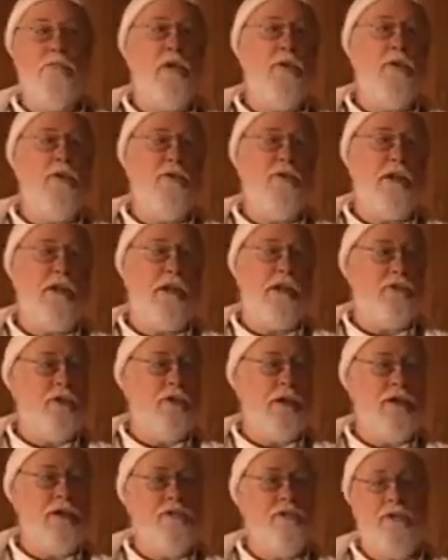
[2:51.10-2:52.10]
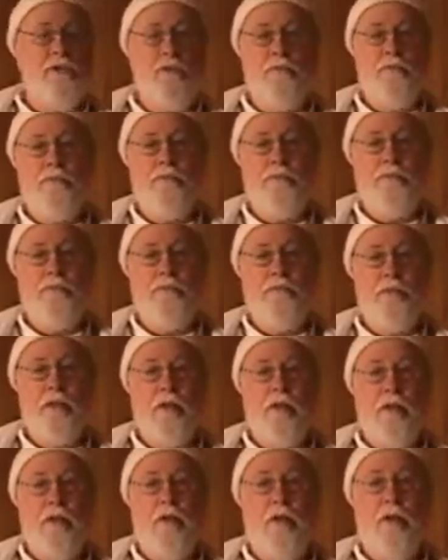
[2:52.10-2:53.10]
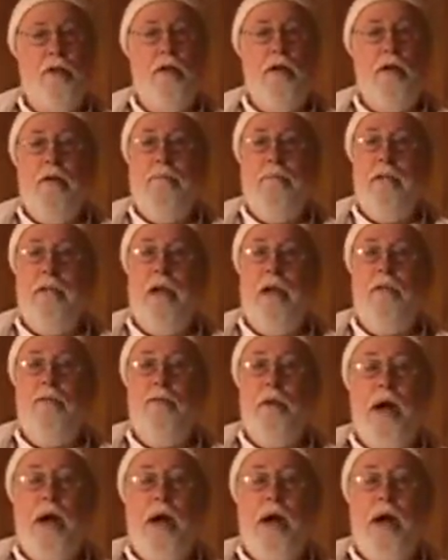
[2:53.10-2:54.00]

spiritual destination. Now the